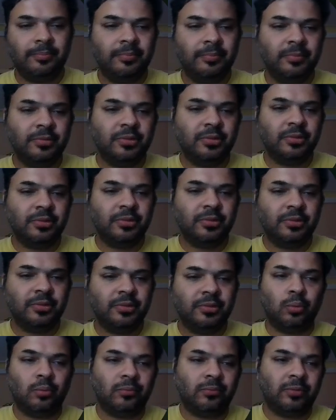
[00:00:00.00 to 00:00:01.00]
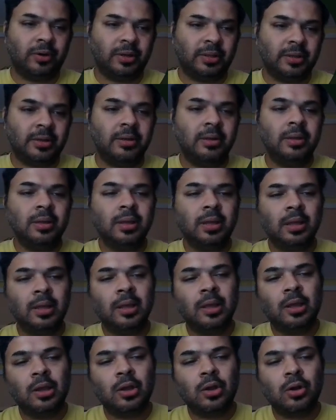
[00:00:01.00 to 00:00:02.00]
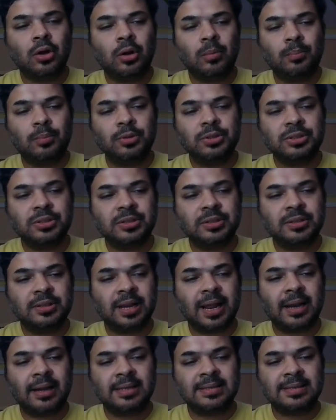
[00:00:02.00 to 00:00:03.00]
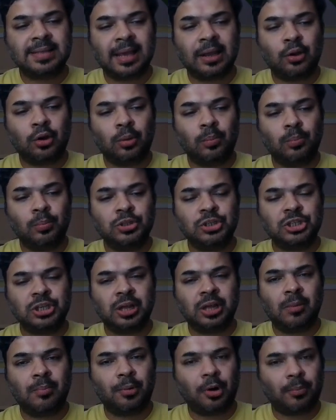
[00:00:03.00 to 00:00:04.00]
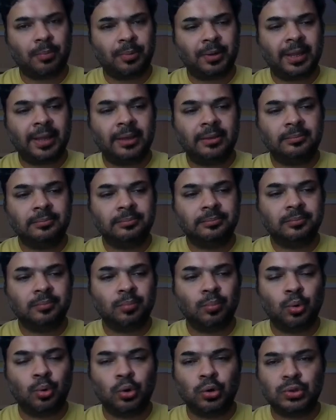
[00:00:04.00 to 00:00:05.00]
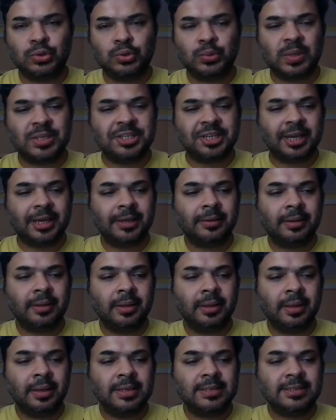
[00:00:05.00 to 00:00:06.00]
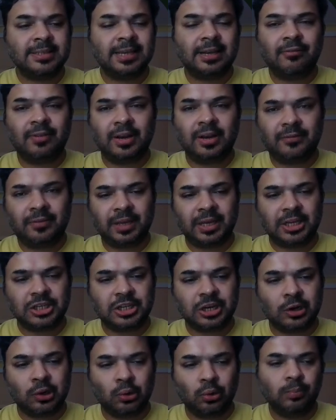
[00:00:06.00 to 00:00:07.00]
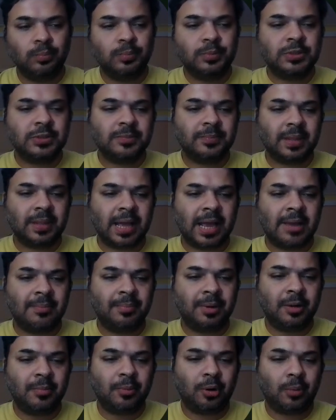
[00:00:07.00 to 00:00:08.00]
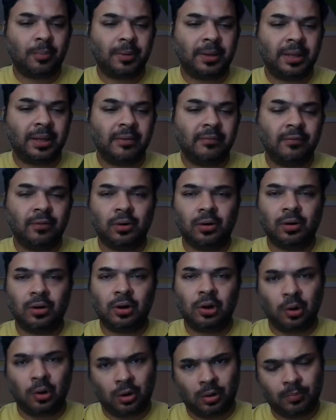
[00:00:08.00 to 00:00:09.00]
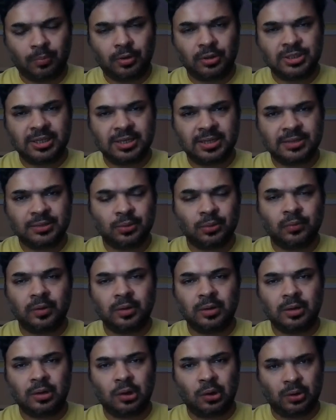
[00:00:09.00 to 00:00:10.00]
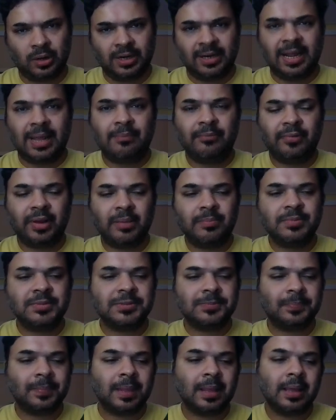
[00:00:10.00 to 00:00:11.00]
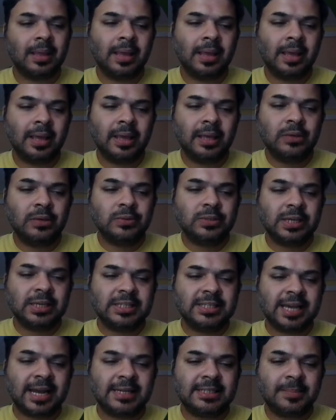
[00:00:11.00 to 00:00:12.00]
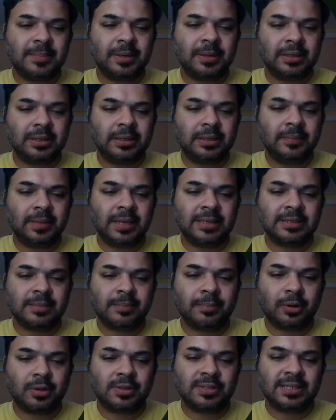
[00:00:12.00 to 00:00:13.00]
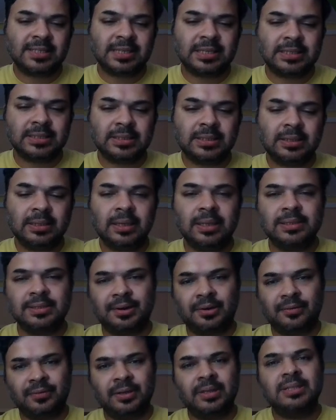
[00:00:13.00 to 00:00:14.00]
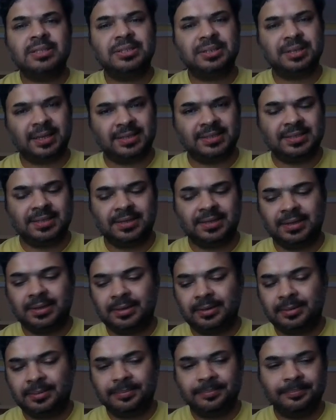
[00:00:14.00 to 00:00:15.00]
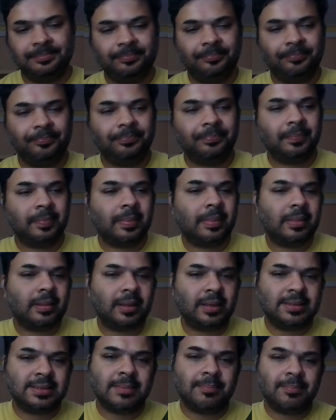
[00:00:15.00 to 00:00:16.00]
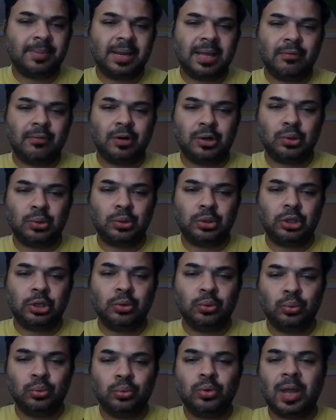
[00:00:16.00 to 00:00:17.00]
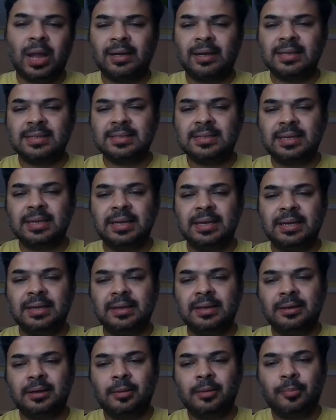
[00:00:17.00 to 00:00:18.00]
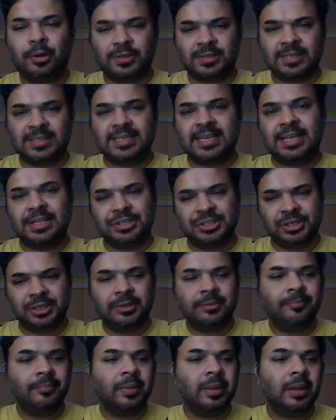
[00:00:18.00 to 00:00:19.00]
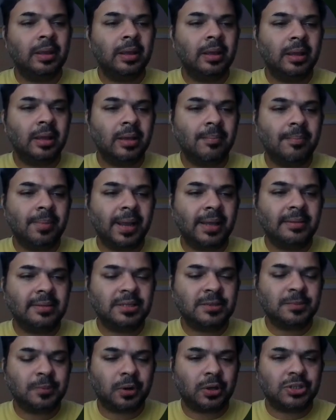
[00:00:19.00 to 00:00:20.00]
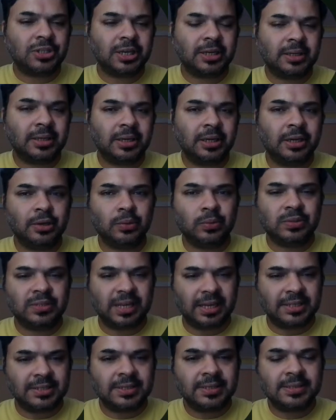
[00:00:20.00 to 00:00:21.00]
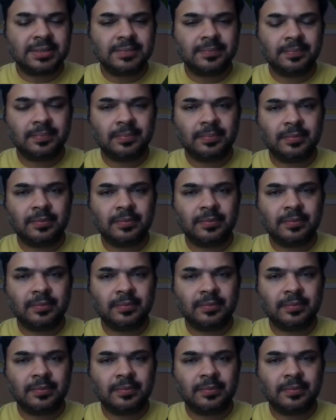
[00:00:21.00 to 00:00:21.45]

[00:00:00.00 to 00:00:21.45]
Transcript: They want to go further. Compose their ideas like compositional prompting, mode switching, self-verification loops, hybrid prompting for long projects over longer time frames, using ChatGPT as a process engine instead of a text generator. Example, I want you to act as an internal process engine. Break this project into stages.